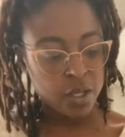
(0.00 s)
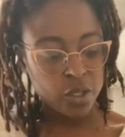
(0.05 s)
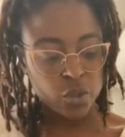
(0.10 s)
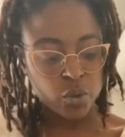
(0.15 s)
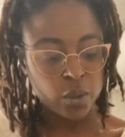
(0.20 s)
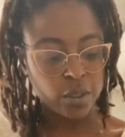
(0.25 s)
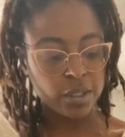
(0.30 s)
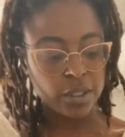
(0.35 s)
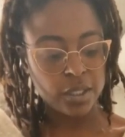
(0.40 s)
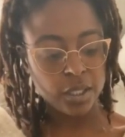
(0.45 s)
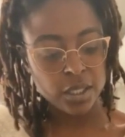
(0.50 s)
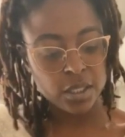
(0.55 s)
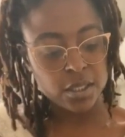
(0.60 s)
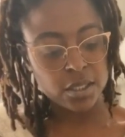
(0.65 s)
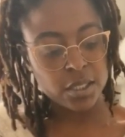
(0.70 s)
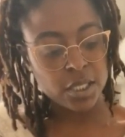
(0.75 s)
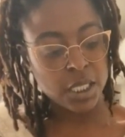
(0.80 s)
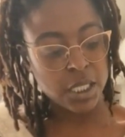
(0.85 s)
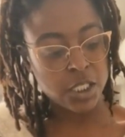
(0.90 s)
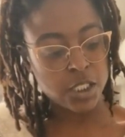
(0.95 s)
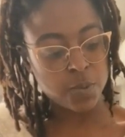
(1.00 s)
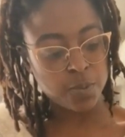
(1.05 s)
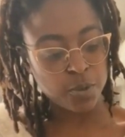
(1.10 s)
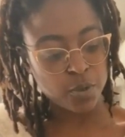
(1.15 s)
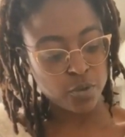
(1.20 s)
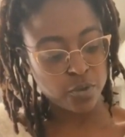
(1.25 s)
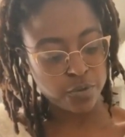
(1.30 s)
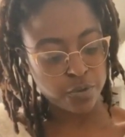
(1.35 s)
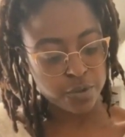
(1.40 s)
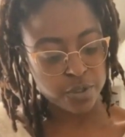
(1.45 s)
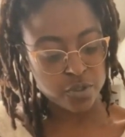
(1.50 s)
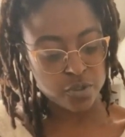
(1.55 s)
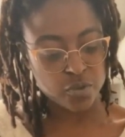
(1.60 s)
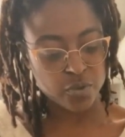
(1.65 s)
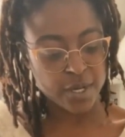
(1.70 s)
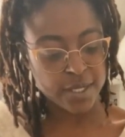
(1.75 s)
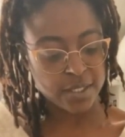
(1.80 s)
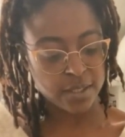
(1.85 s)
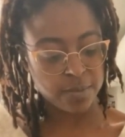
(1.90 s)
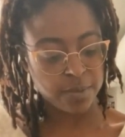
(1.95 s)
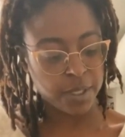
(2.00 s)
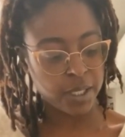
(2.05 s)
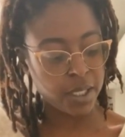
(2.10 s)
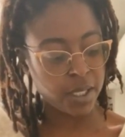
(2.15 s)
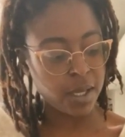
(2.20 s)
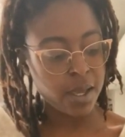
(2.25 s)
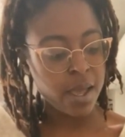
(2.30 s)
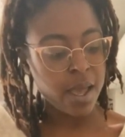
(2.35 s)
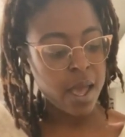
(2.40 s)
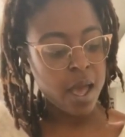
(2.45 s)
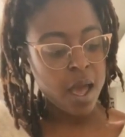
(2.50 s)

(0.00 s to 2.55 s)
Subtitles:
You only need a teaspoon for this recipe.